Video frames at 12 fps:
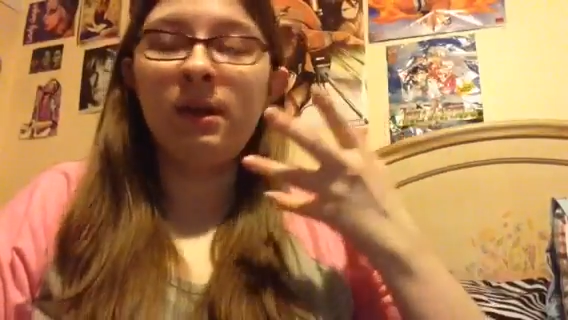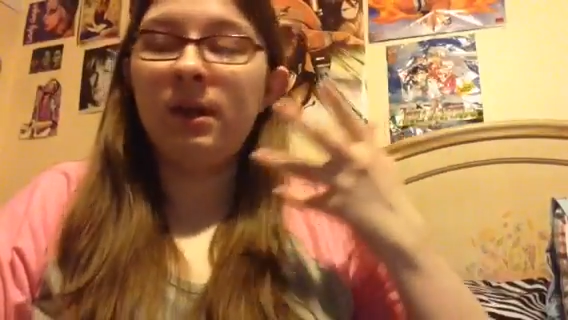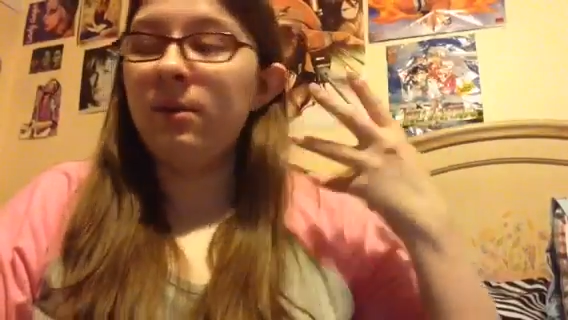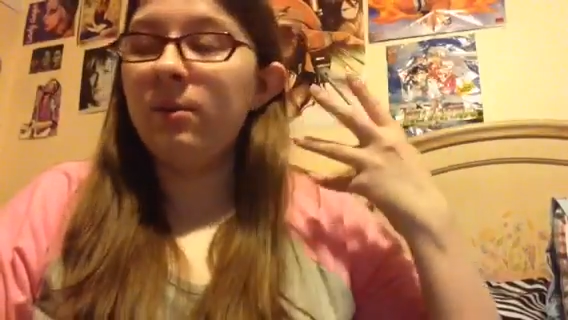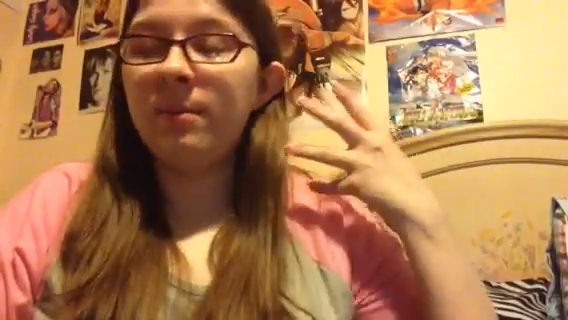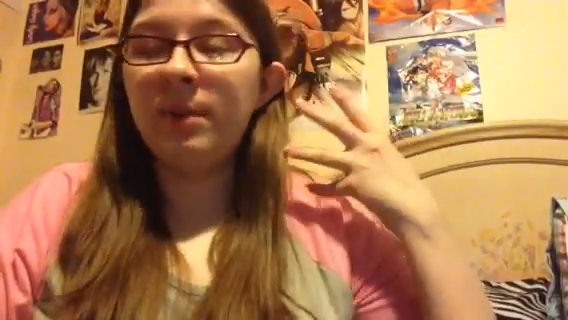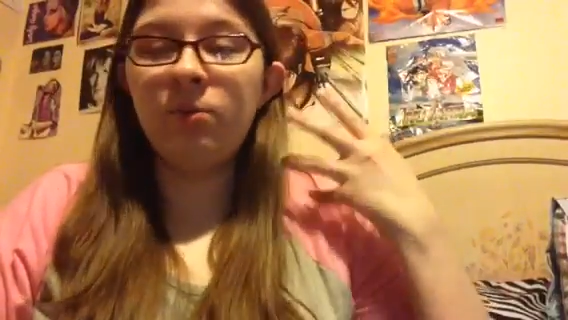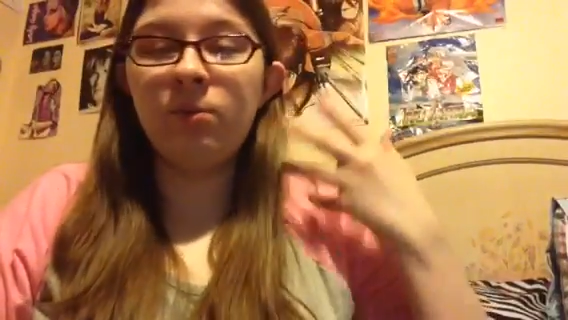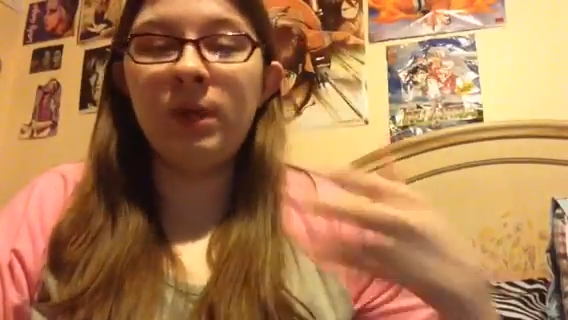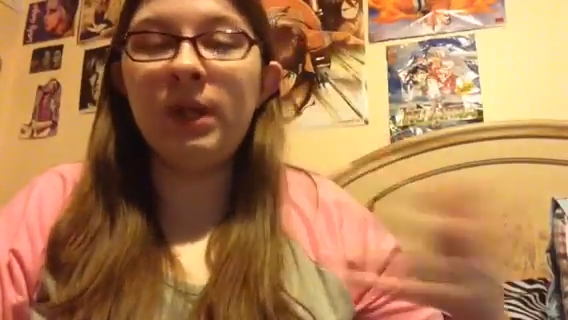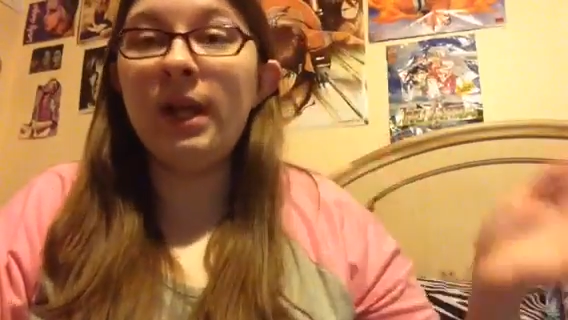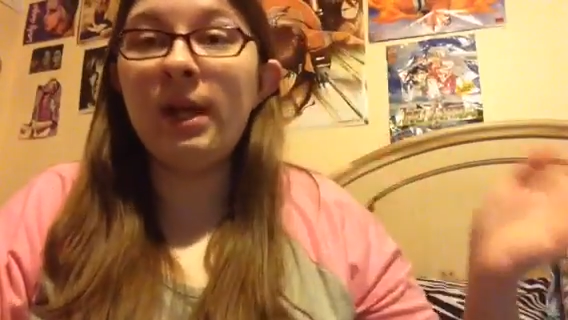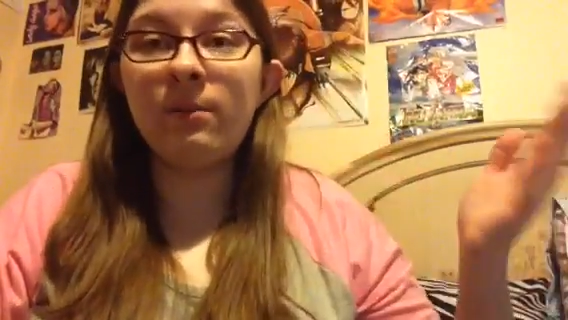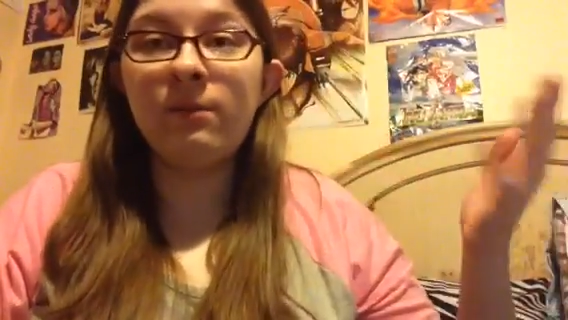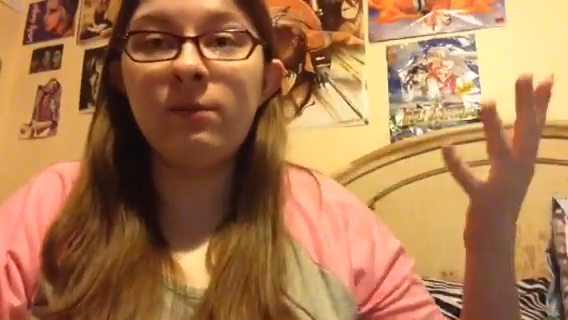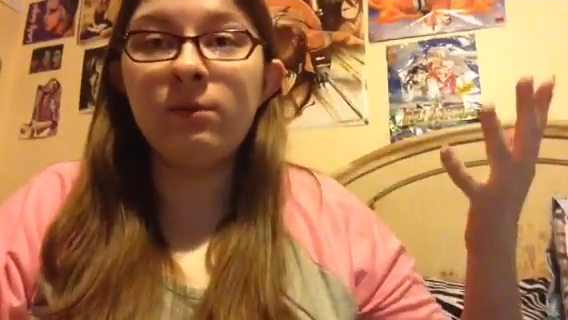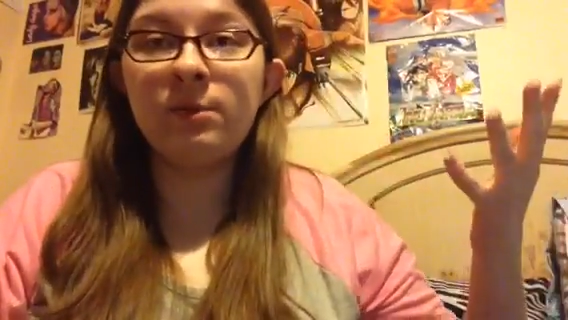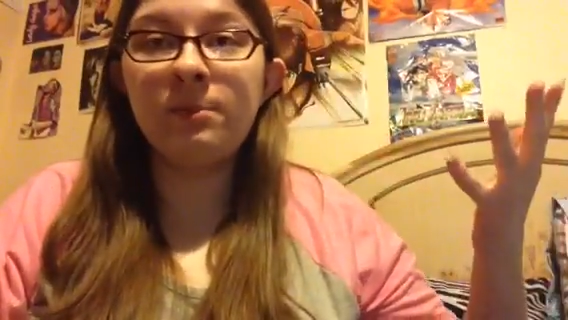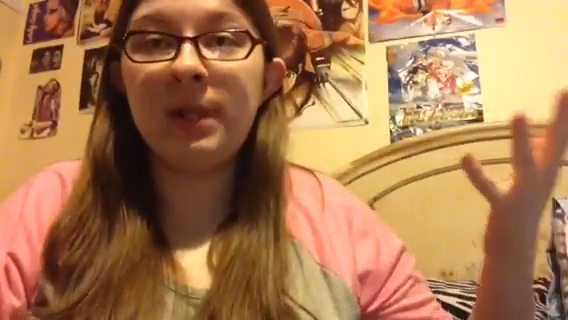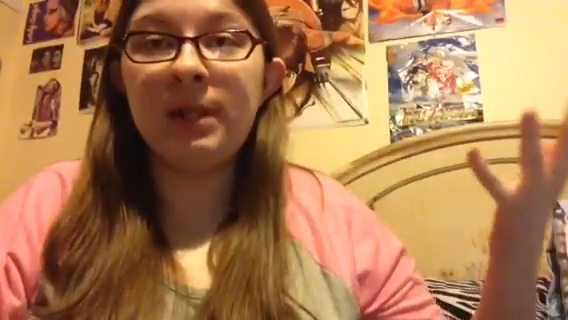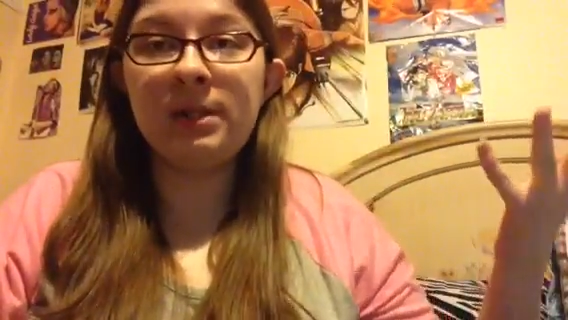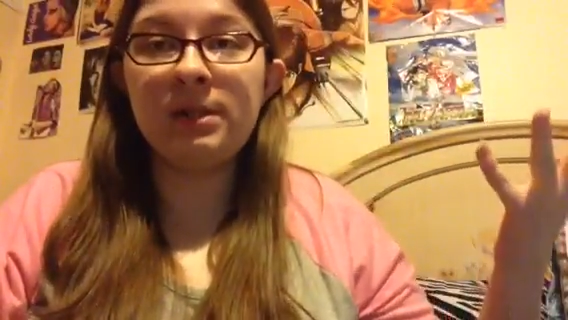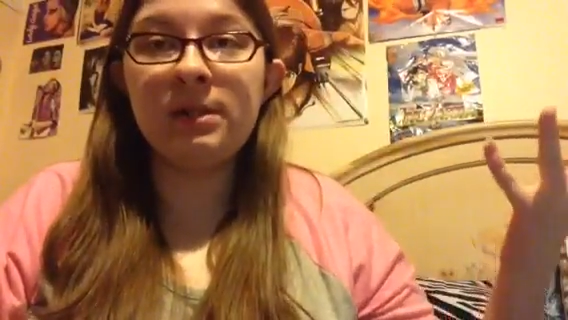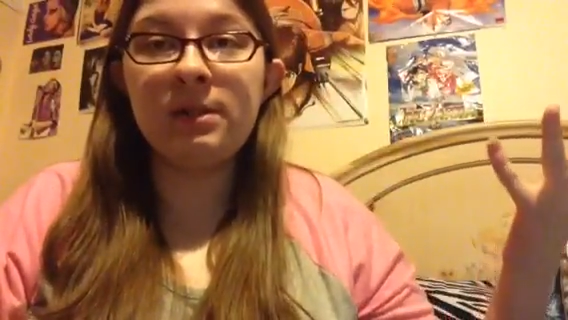it would be really helpful to pick
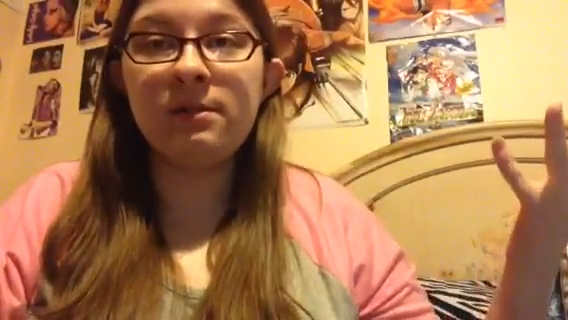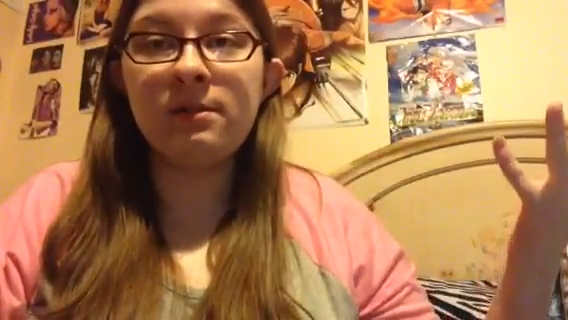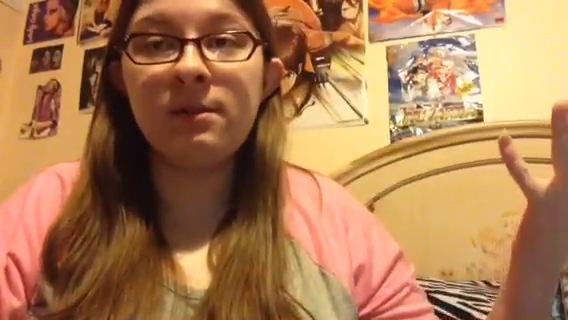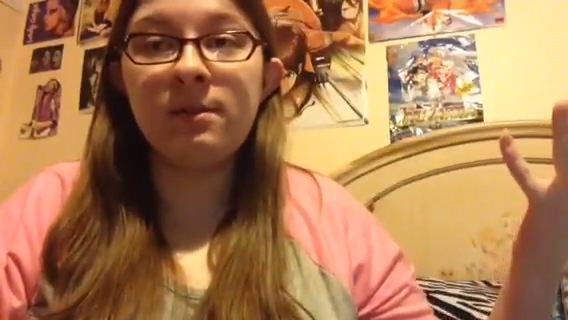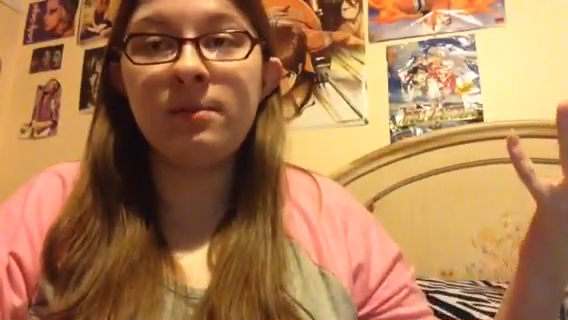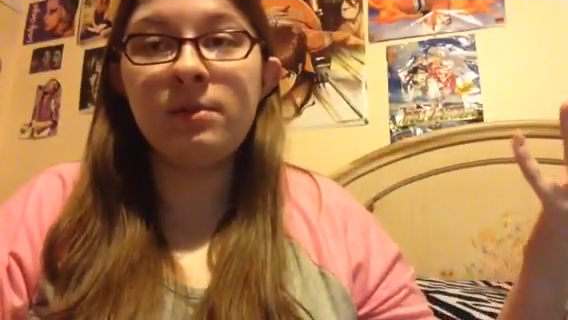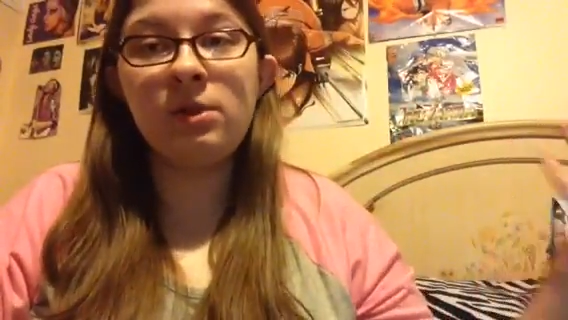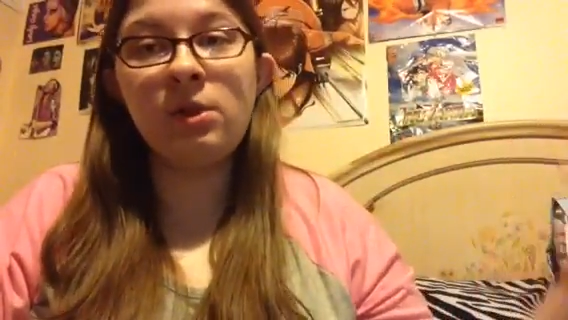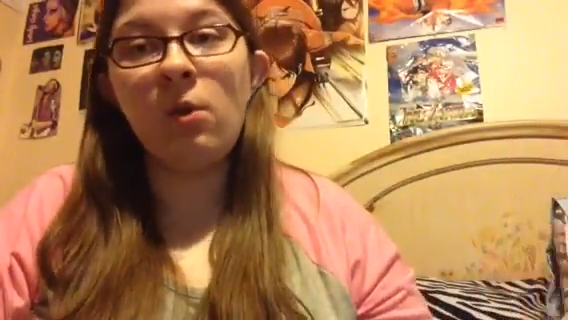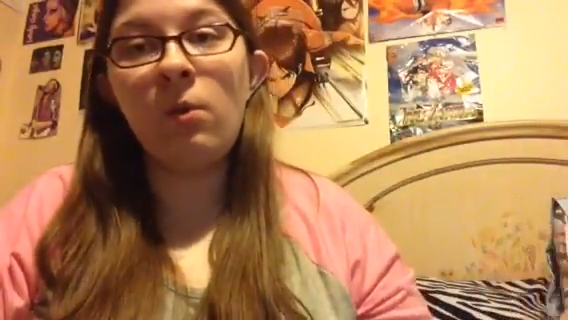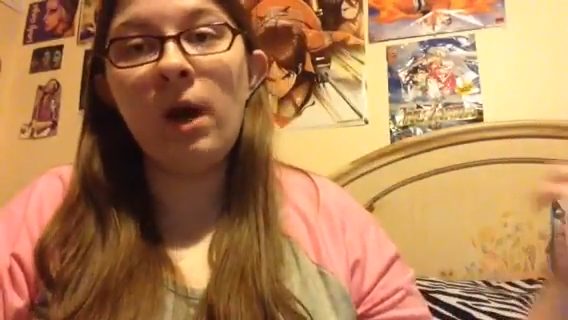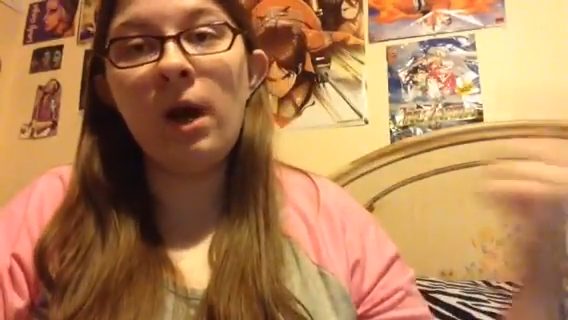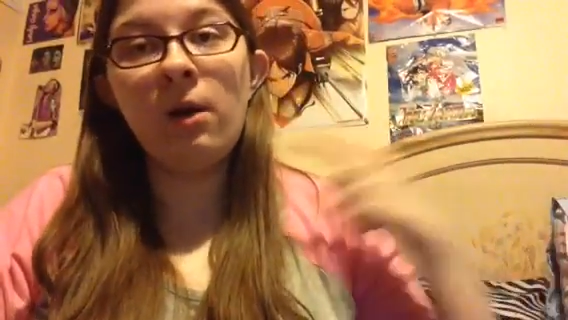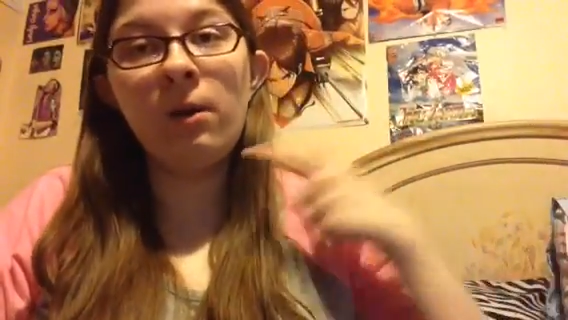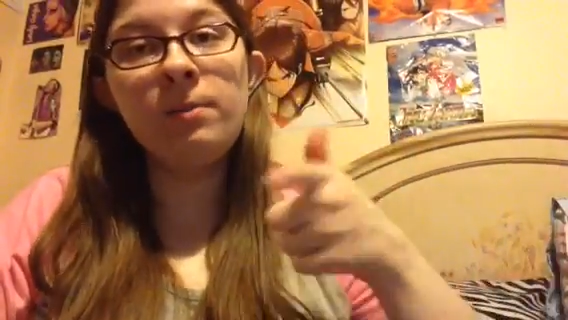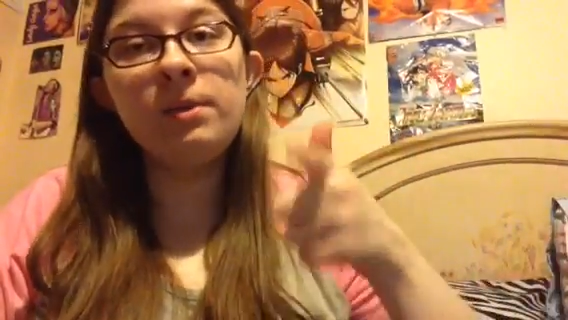these things up. So I hope